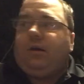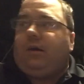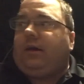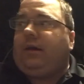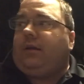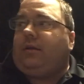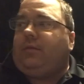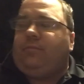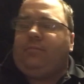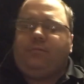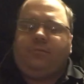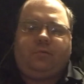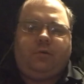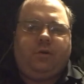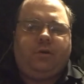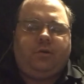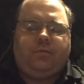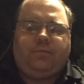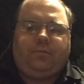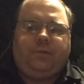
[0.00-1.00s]
And
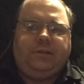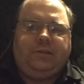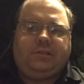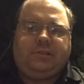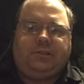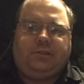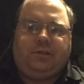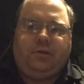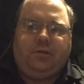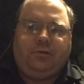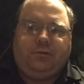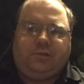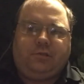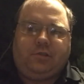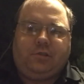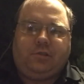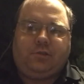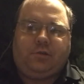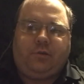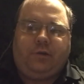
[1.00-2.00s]
please excuse
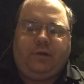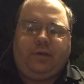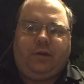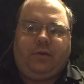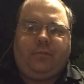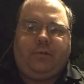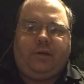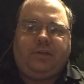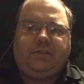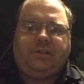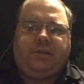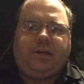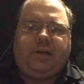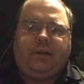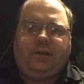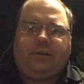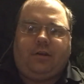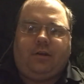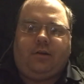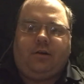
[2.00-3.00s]
the squeaking. My
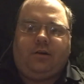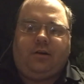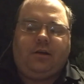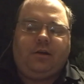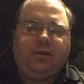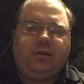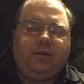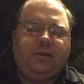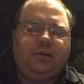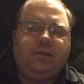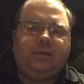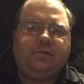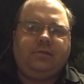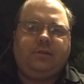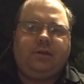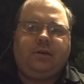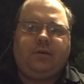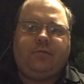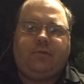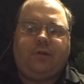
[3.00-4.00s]
giant dog
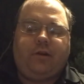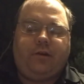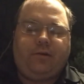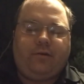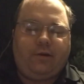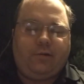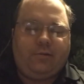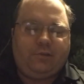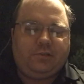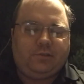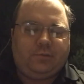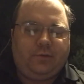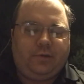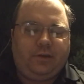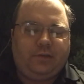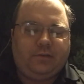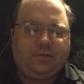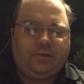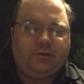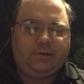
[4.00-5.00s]
is running around with a
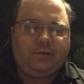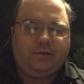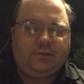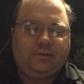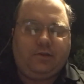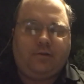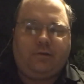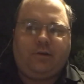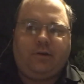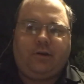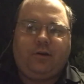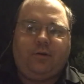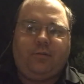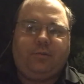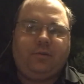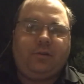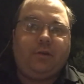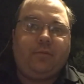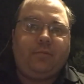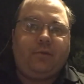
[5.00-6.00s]
squeaky toy, so I hope
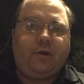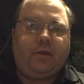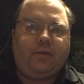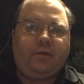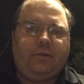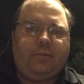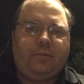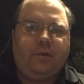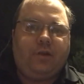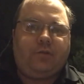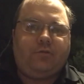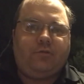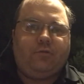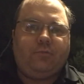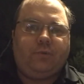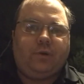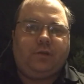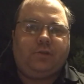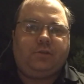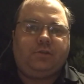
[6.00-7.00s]
it doesn't bother anybody
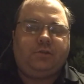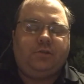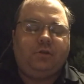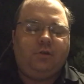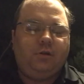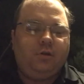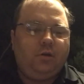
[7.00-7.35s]
too much.